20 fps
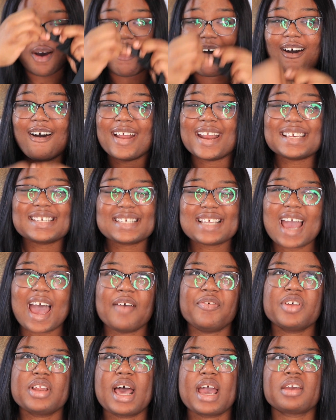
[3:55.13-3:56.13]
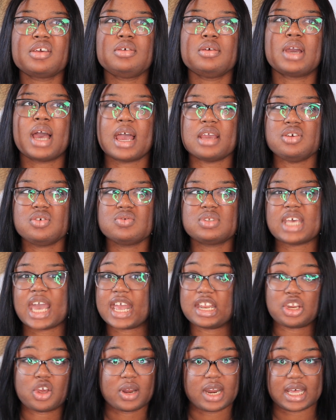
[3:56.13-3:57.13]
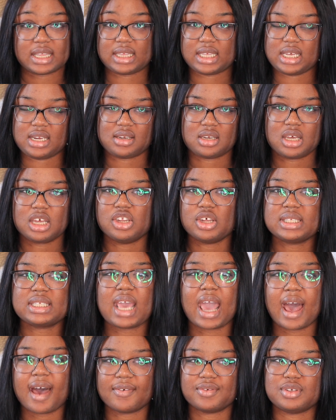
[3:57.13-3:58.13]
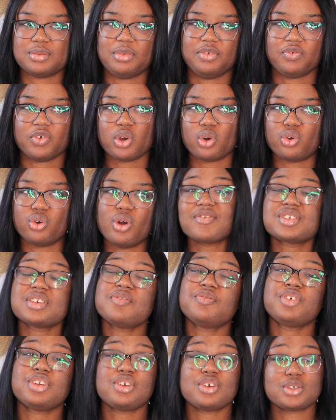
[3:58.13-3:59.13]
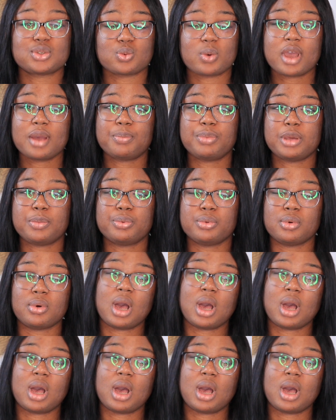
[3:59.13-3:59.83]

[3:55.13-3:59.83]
honestly I feel like you can use any other thing. It doesn't have to be velcro. I've seen videos where people